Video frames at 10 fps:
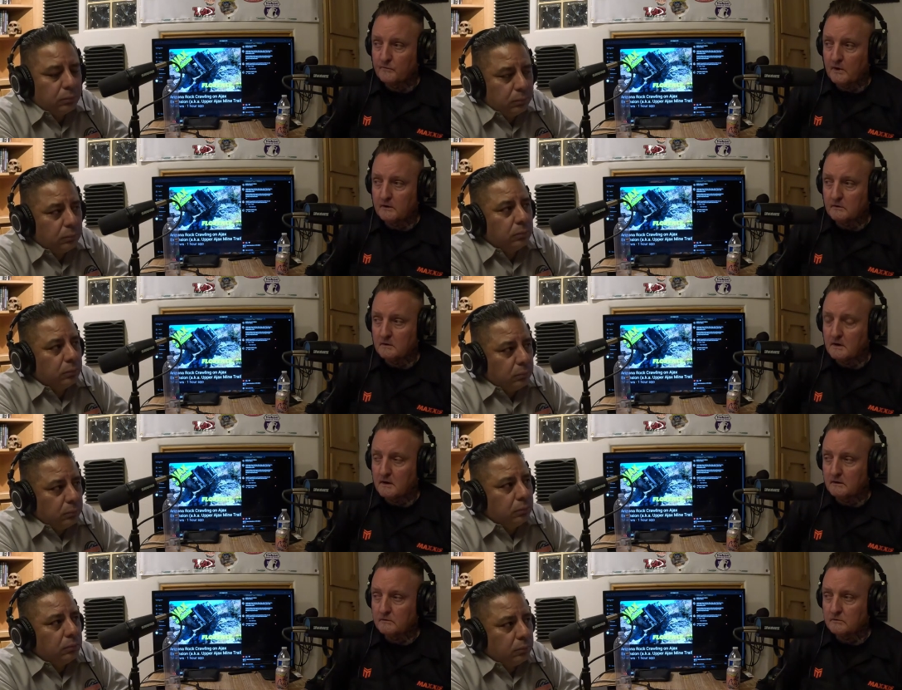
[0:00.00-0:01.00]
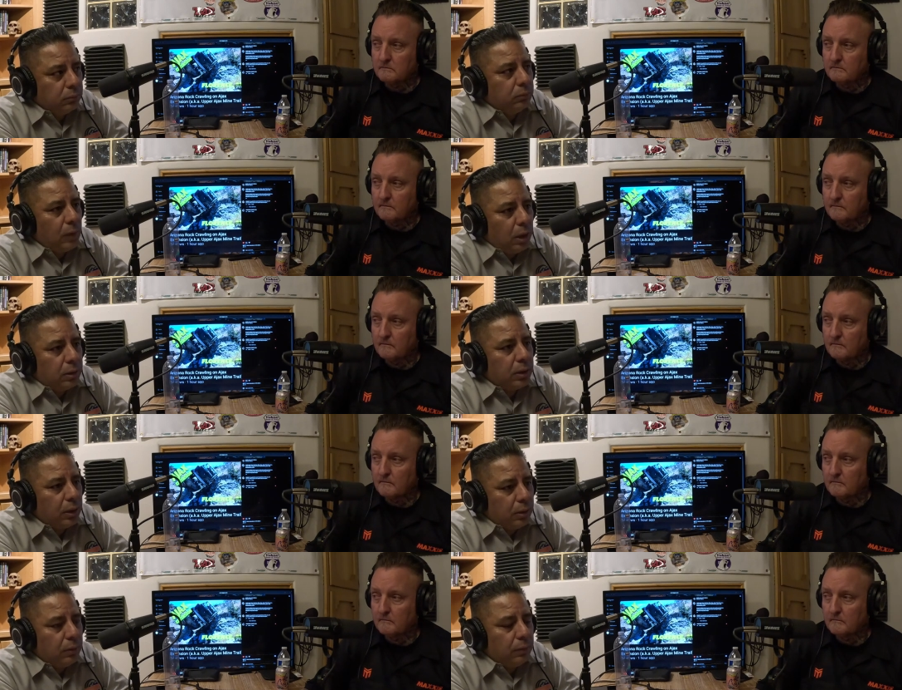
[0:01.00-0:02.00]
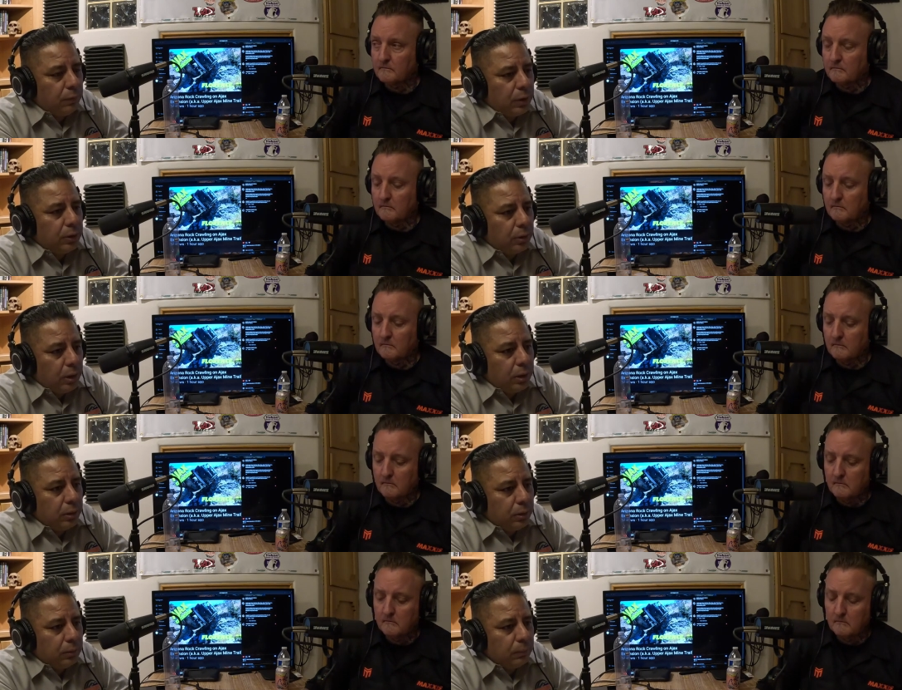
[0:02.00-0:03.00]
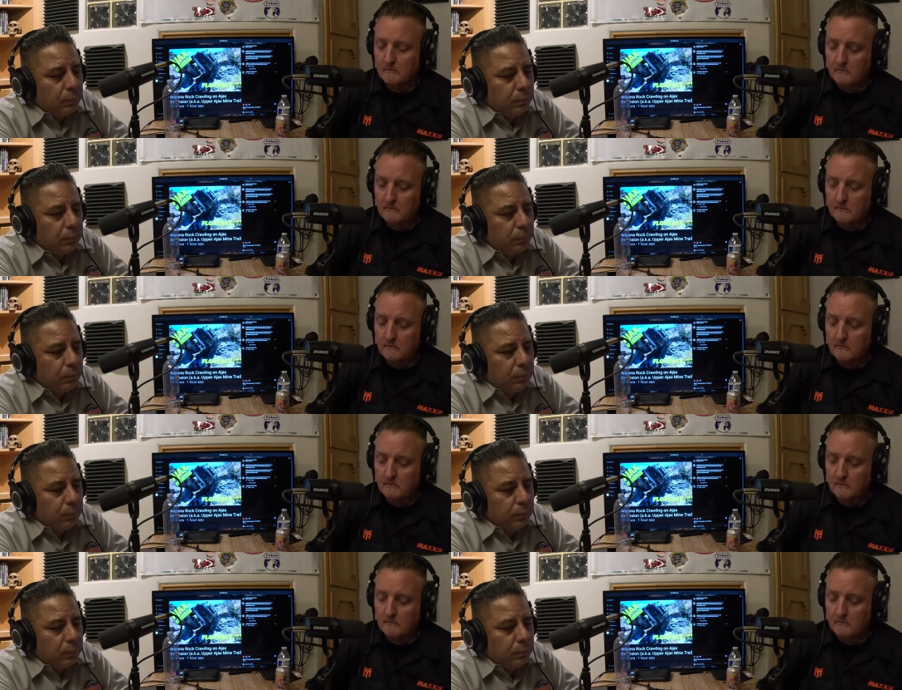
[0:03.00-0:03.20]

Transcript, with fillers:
Speaker 1: find your lines.
Speaker 2: Yeah, to get through and find your line and